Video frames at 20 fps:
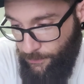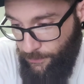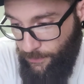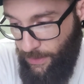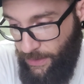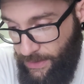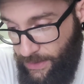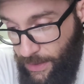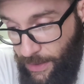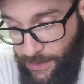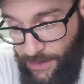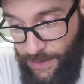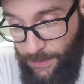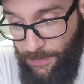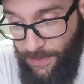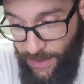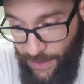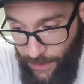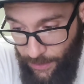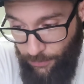It's got some
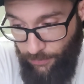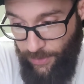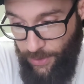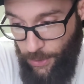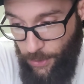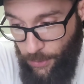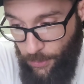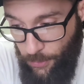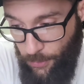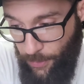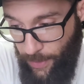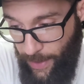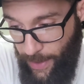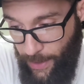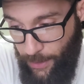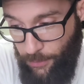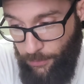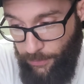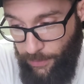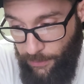D30
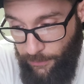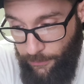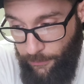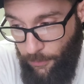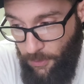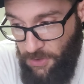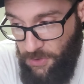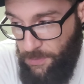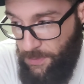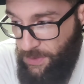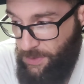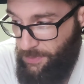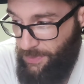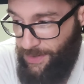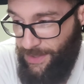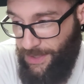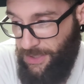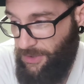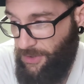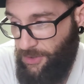ankle reinforcements, but
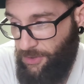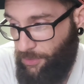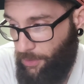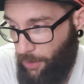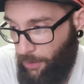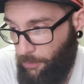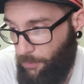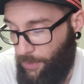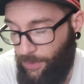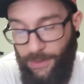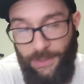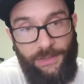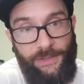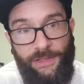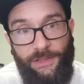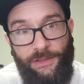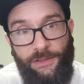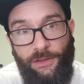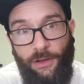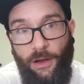this is on a Dartwood. This
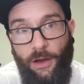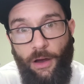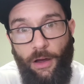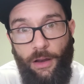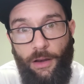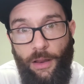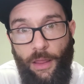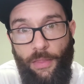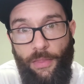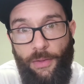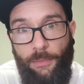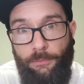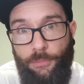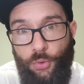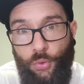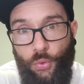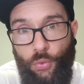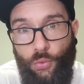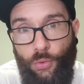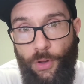isn't on the
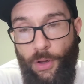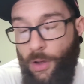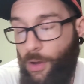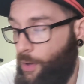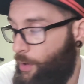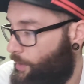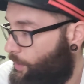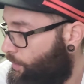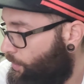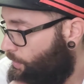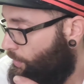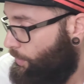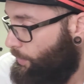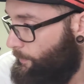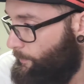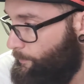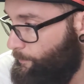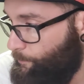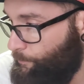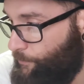Mood
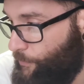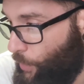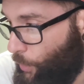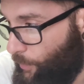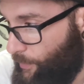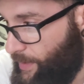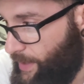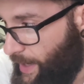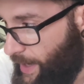or the